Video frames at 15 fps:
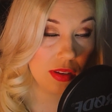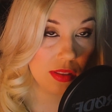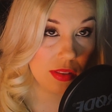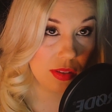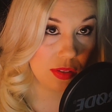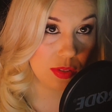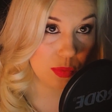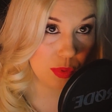
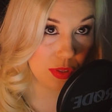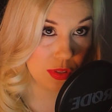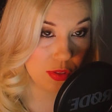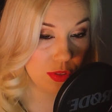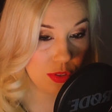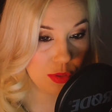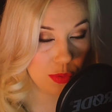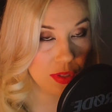this was
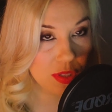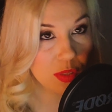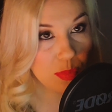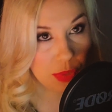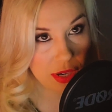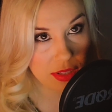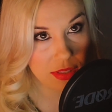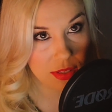to
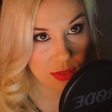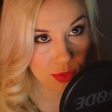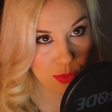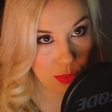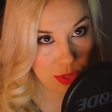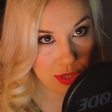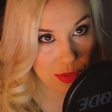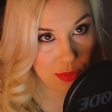express his
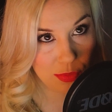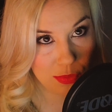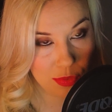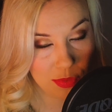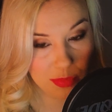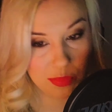grief.